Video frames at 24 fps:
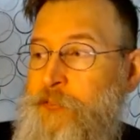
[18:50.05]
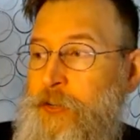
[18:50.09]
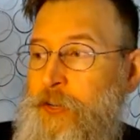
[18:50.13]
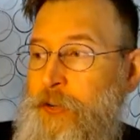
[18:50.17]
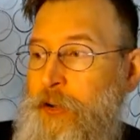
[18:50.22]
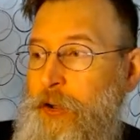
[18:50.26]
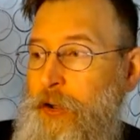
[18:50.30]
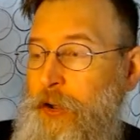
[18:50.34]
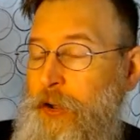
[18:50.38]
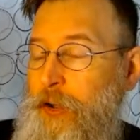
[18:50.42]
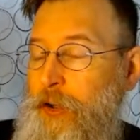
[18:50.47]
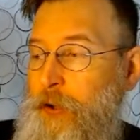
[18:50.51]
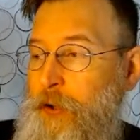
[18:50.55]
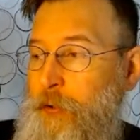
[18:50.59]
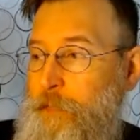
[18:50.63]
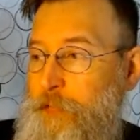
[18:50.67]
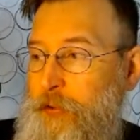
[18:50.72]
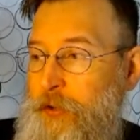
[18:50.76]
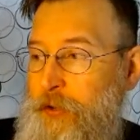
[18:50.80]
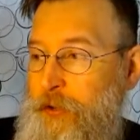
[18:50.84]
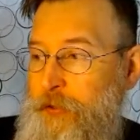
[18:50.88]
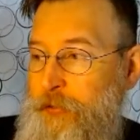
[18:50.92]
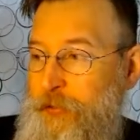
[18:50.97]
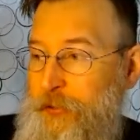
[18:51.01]

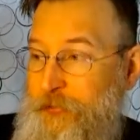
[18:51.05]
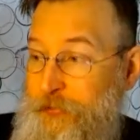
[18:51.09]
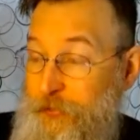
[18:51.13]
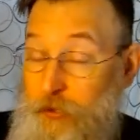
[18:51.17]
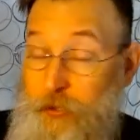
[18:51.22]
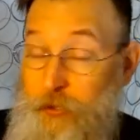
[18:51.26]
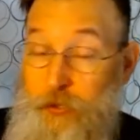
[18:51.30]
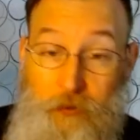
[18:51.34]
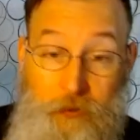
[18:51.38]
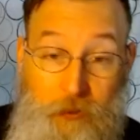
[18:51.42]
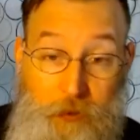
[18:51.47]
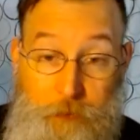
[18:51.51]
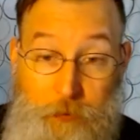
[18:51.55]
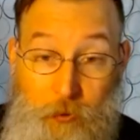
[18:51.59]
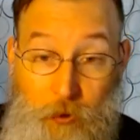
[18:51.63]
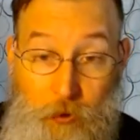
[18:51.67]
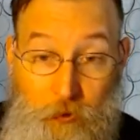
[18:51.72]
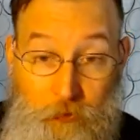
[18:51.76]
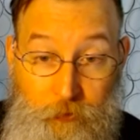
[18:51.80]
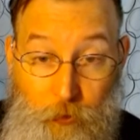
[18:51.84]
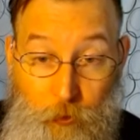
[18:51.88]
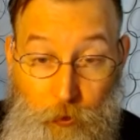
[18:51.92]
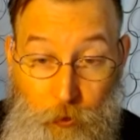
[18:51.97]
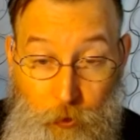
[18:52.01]
that they're clearly both
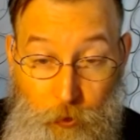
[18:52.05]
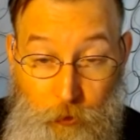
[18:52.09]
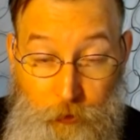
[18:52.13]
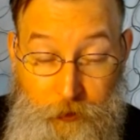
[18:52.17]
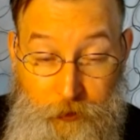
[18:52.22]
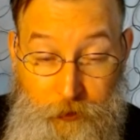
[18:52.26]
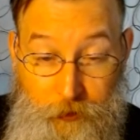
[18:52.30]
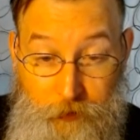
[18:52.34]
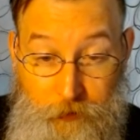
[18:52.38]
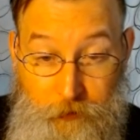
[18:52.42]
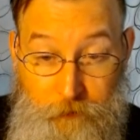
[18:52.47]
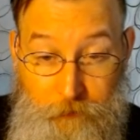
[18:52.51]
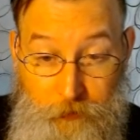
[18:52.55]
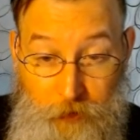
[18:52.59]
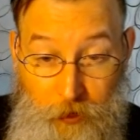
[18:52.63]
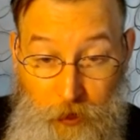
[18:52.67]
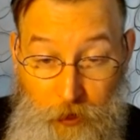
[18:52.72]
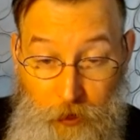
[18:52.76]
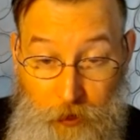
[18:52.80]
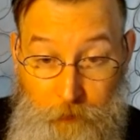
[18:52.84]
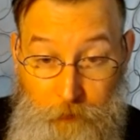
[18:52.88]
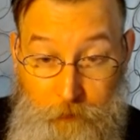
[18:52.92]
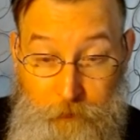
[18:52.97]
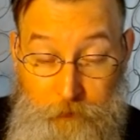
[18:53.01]
holding
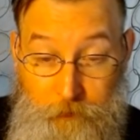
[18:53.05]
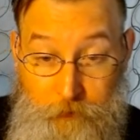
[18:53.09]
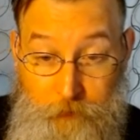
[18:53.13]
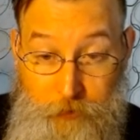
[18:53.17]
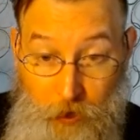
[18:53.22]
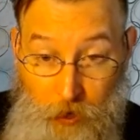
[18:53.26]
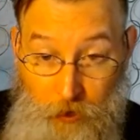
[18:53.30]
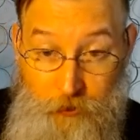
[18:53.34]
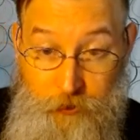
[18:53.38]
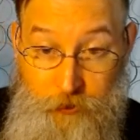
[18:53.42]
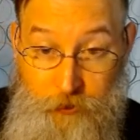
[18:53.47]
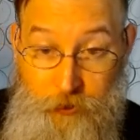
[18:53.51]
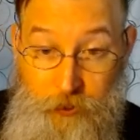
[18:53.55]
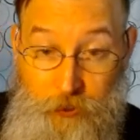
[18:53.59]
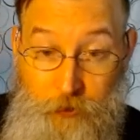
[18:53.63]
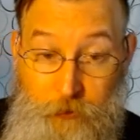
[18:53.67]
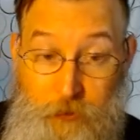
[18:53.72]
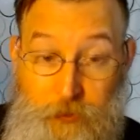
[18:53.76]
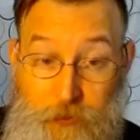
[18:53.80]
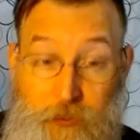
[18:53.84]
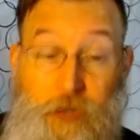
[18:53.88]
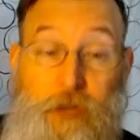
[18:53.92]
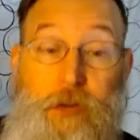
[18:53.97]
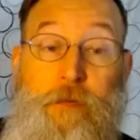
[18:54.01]
dark
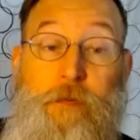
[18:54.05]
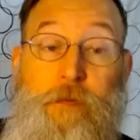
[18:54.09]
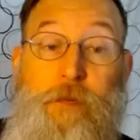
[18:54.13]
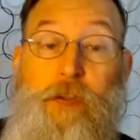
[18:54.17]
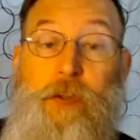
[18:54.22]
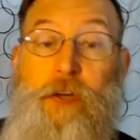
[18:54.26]
secrets in.